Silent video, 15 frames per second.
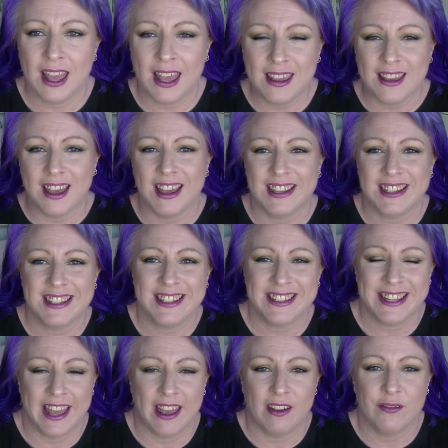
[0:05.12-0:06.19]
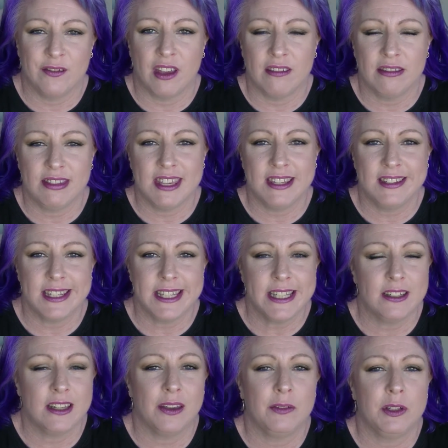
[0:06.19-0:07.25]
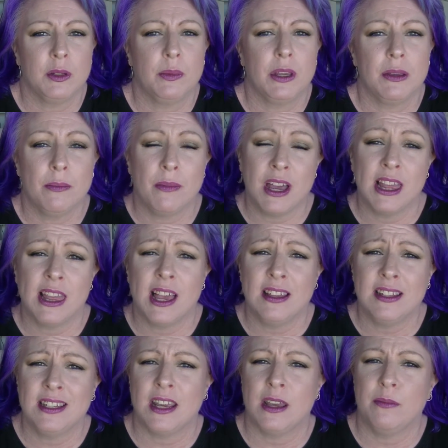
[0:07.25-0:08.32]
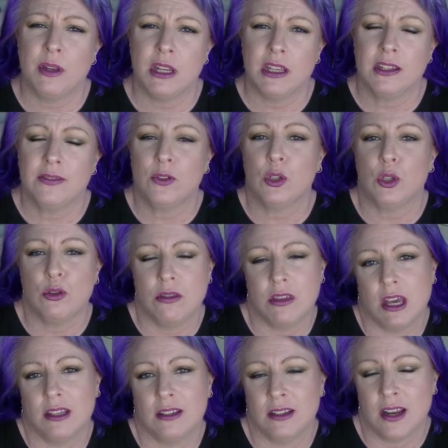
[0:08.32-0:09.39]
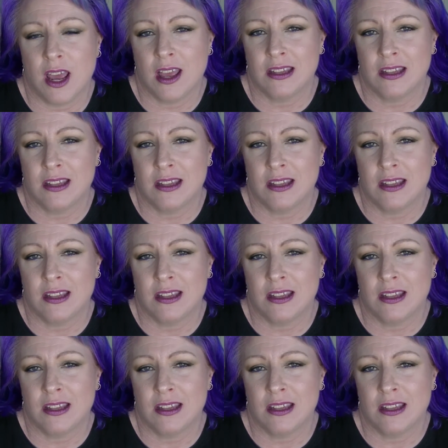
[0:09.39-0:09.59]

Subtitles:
guys, it's Haff, and this is going to be my last Empties for 2016.